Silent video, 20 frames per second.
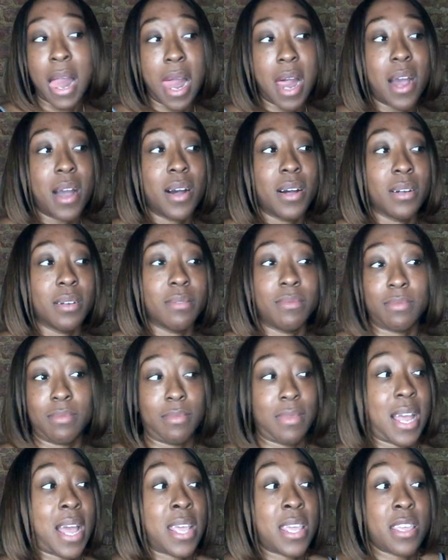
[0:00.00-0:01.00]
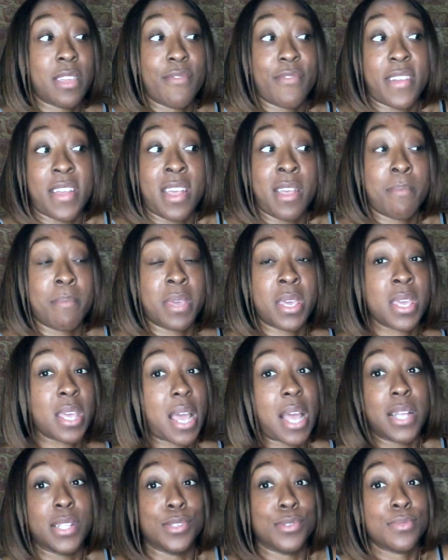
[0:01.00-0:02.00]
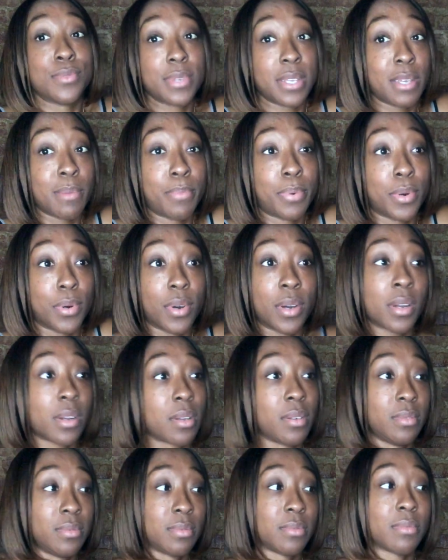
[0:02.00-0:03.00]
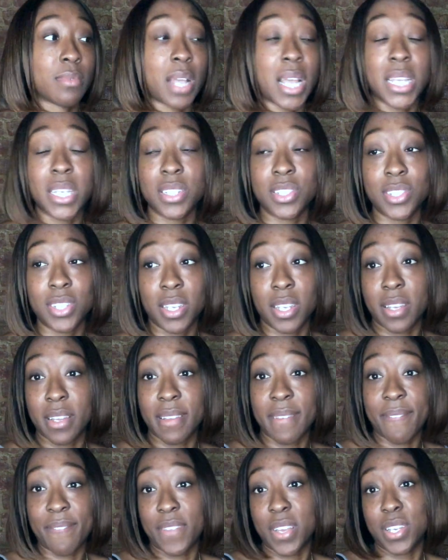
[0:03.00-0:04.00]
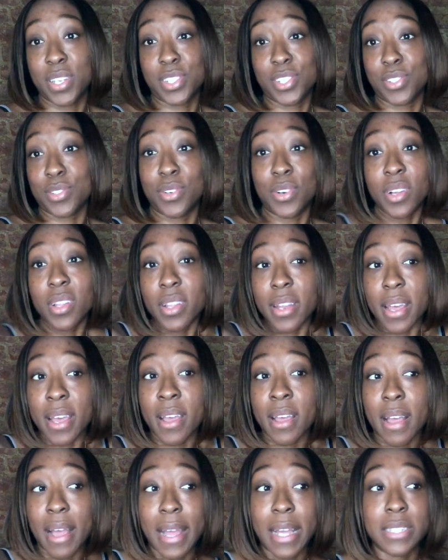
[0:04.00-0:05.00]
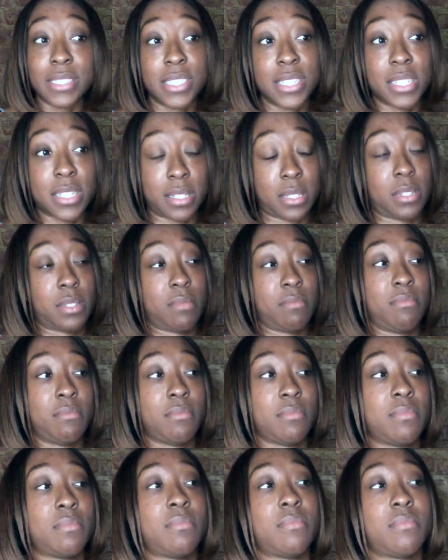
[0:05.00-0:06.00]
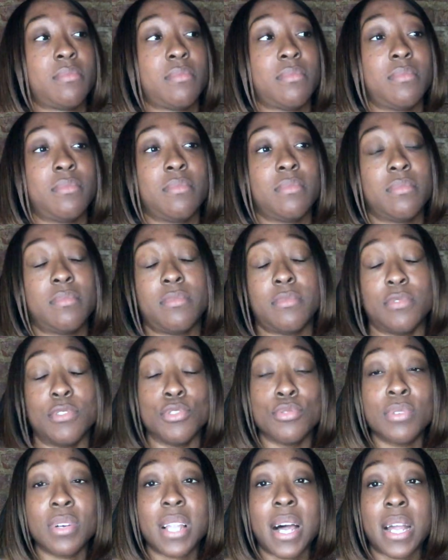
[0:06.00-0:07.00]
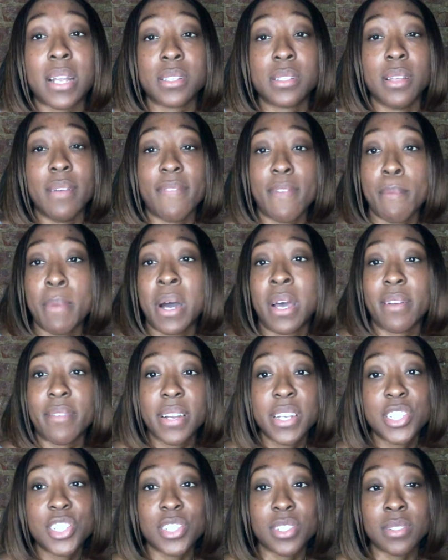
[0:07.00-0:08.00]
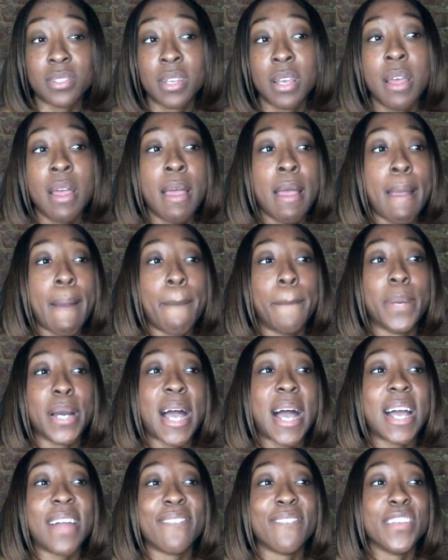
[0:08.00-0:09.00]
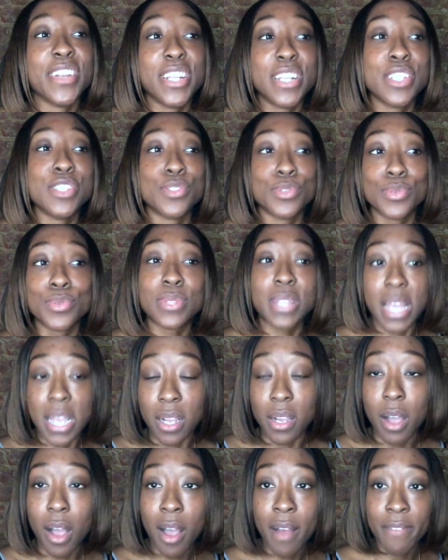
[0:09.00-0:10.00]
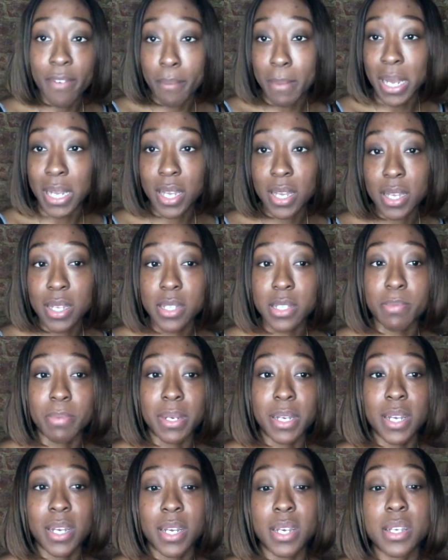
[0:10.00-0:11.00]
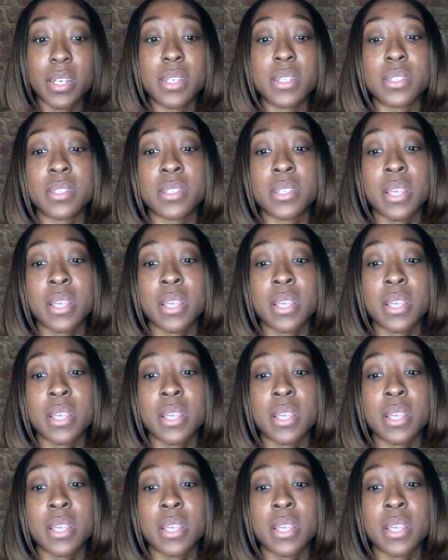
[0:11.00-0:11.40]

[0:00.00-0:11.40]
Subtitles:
I eat red meat. I do eat pork. I eat chicken, fish, all of that. I just do a lot of stuff in moderation. But I really do thank God for my kids because